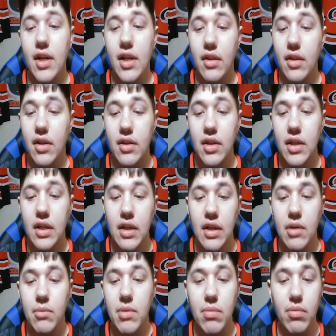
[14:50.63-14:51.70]
I think
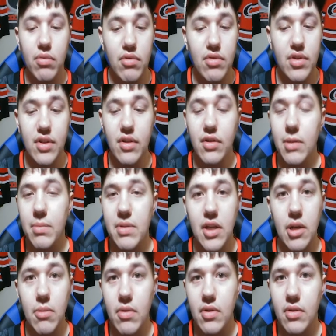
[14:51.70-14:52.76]
people are still upset
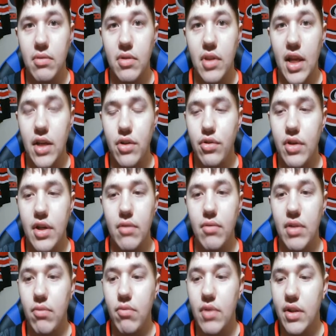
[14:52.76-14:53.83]
about that trade.
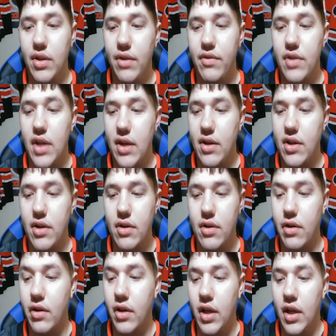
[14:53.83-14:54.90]
Like, we love Ned
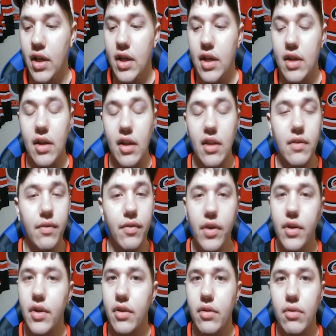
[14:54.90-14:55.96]
here, and Ned's a
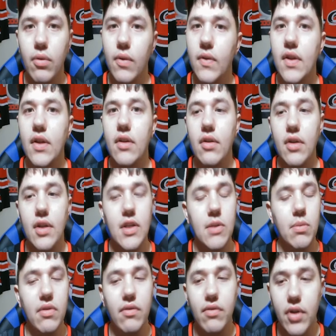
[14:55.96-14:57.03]
very good goaltender, and he's
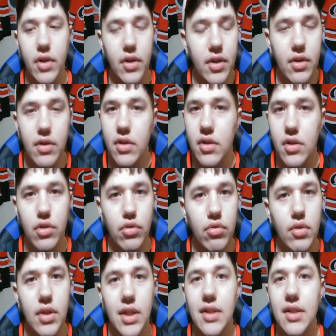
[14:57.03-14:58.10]
been very good in
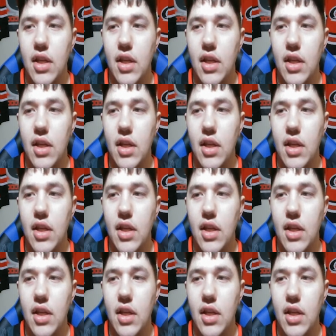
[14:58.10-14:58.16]
Detroit.